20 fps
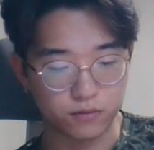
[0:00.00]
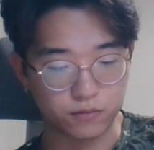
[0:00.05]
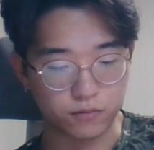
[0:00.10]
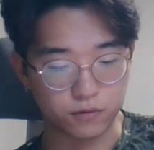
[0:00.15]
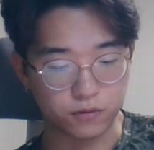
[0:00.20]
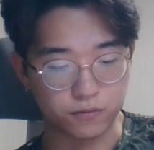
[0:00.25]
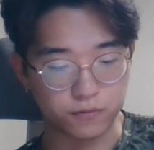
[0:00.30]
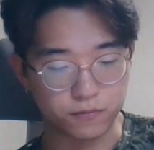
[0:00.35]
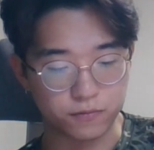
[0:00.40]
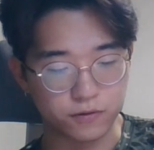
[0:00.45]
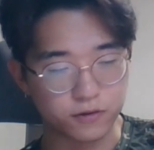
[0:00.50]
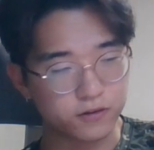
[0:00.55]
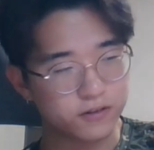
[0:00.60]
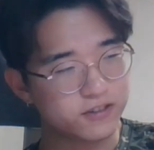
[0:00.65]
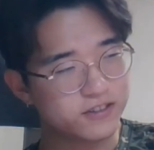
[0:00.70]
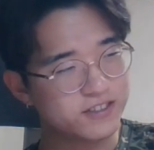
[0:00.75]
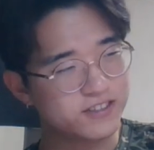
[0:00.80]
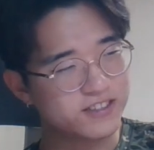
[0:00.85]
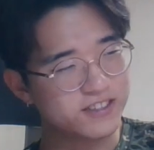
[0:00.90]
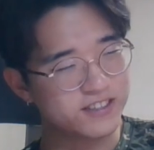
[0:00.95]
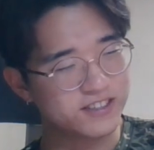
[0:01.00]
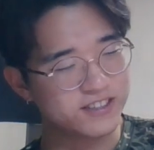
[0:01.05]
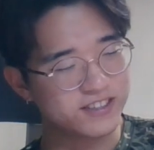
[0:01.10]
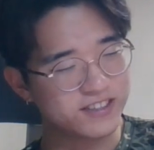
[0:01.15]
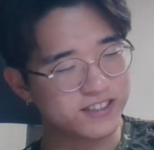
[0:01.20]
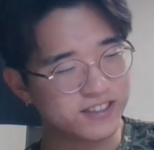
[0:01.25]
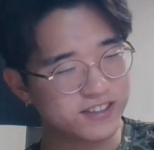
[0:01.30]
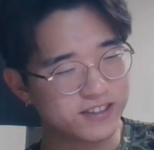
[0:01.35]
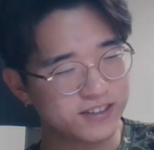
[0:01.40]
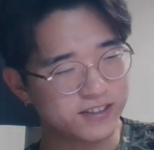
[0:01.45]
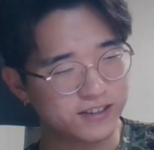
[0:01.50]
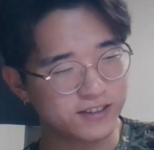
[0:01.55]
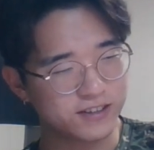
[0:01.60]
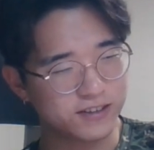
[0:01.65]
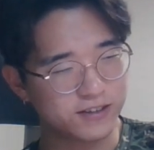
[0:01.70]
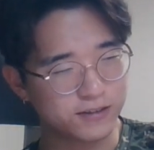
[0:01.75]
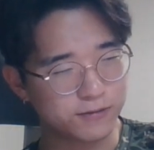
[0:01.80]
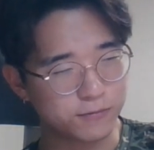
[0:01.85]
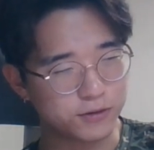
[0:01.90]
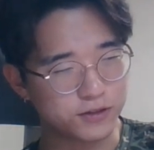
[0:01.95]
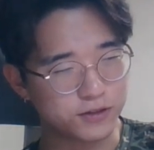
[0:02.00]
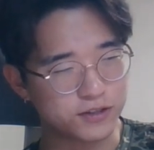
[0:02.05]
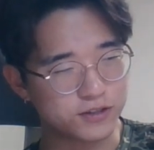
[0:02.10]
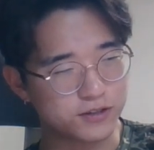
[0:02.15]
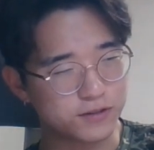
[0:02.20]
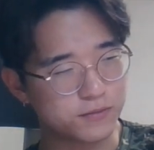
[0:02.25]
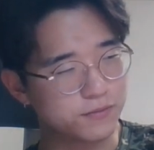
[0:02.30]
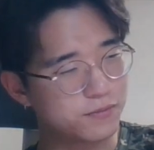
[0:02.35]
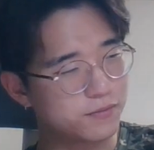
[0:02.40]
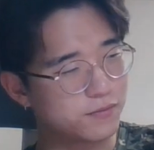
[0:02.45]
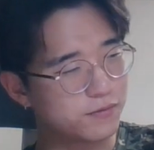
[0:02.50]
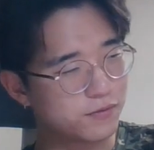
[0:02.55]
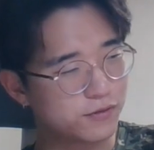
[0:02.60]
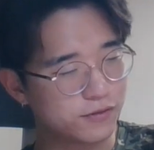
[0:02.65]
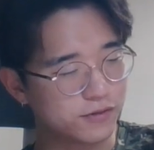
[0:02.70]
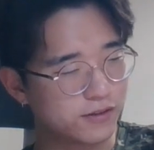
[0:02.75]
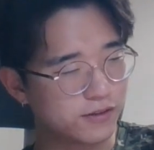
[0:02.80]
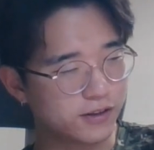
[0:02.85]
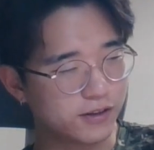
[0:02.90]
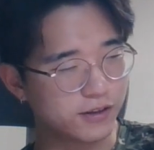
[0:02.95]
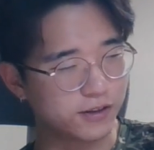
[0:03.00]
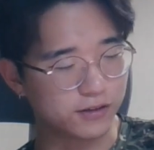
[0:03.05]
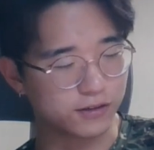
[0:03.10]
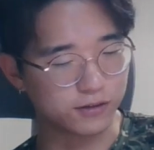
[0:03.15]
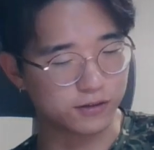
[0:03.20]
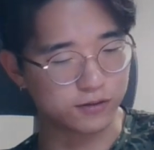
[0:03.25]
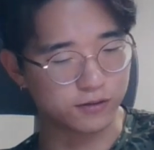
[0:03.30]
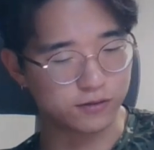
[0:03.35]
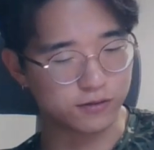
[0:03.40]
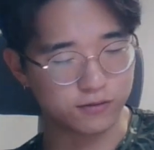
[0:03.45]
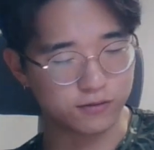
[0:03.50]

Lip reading: well, force, which is like a,